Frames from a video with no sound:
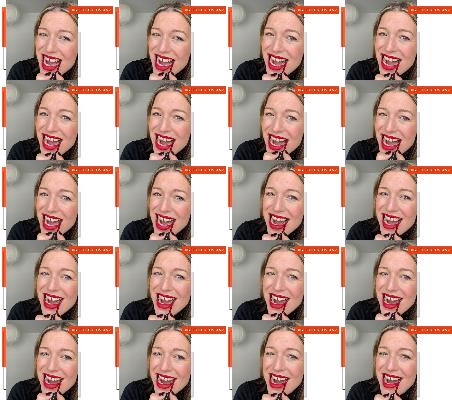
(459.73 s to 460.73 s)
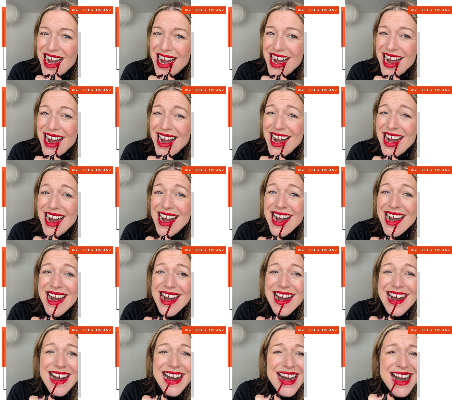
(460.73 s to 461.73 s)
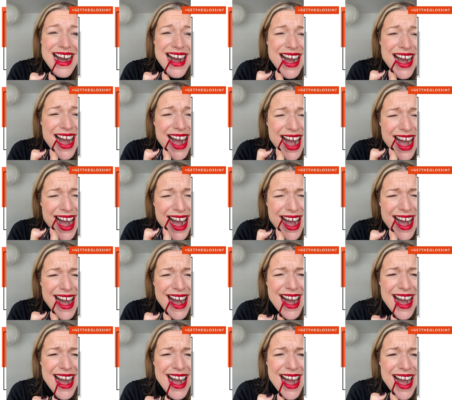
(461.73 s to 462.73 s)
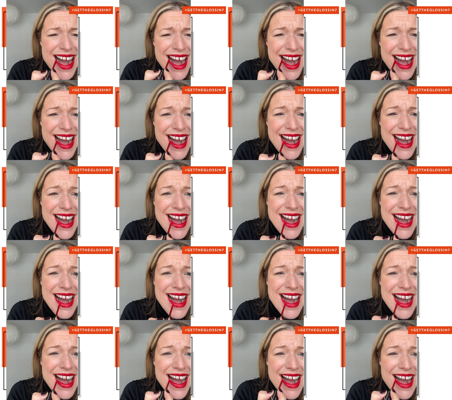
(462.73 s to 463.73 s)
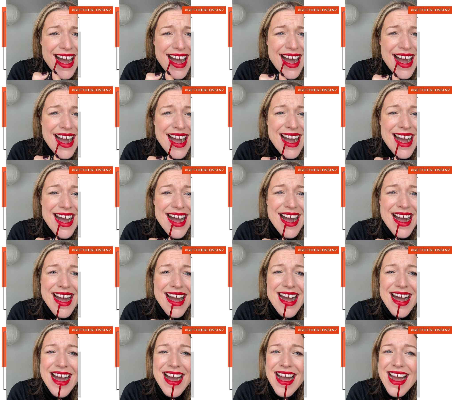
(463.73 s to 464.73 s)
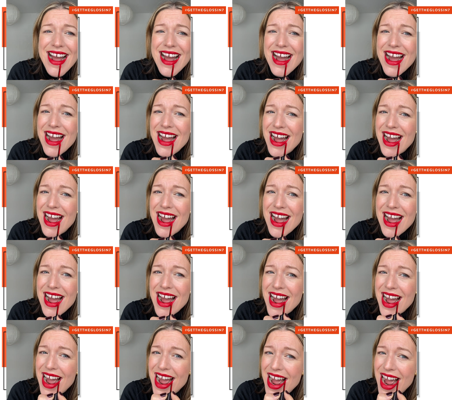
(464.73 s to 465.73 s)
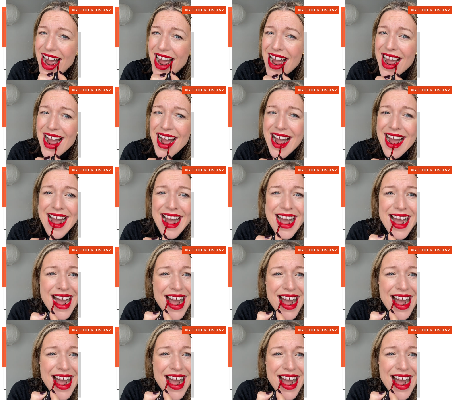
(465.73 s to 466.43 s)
(no one is talking)